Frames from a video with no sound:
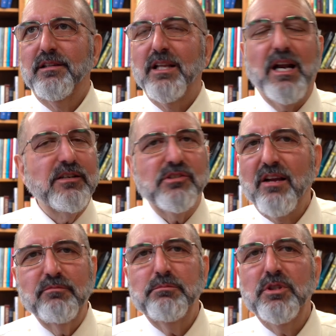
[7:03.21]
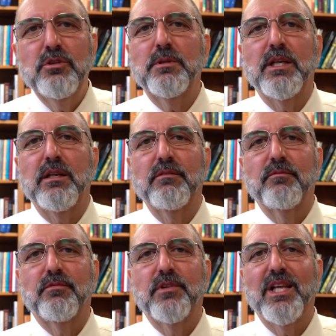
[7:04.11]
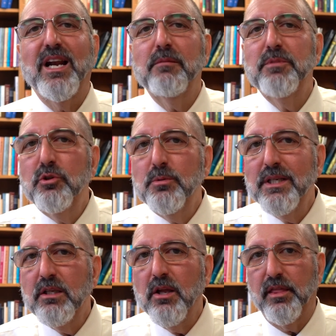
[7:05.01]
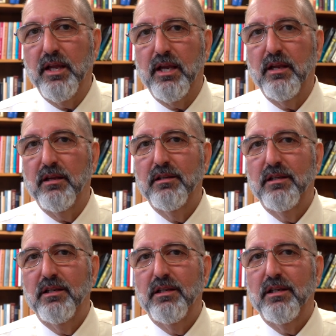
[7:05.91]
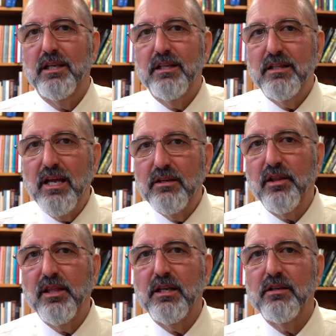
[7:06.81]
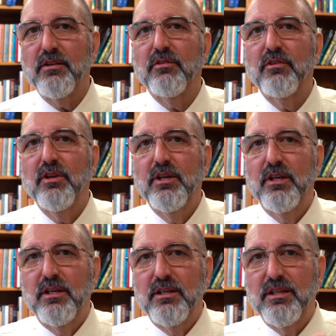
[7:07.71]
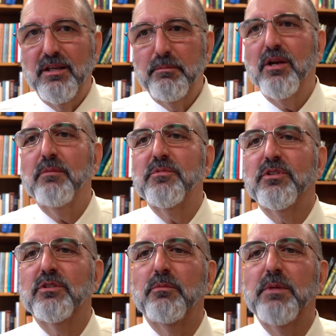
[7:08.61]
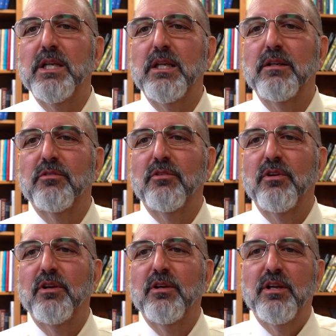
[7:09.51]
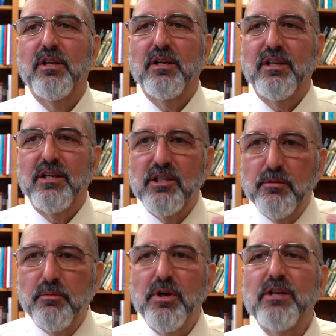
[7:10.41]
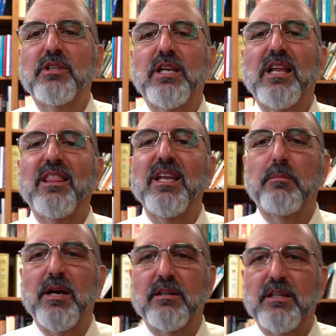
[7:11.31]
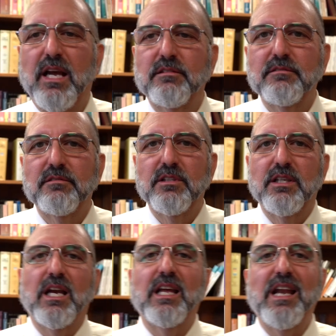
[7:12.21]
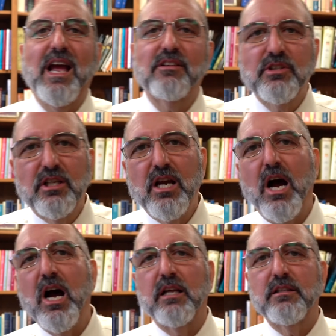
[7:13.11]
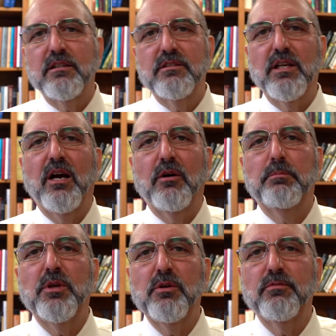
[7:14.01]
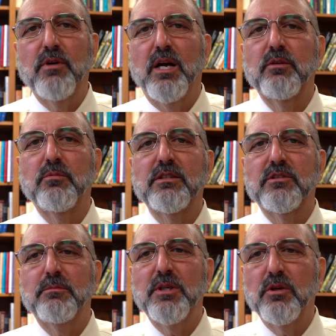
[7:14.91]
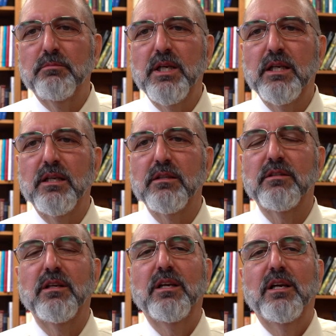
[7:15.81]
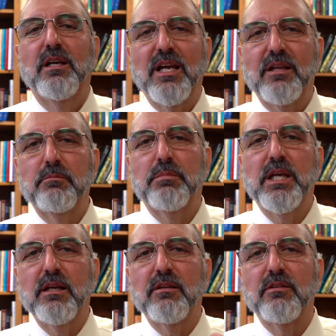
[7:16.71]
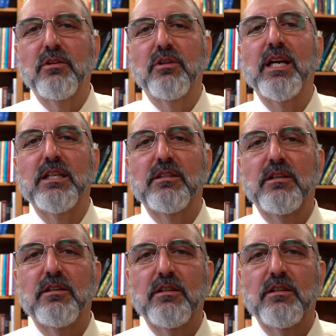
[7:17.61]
that I just haven't been doing, that I've been doing nothing? And in that nothingness, it becomes disobedience. In your prayers today, think about that and ask God to help you find ways to be obedient and be the light.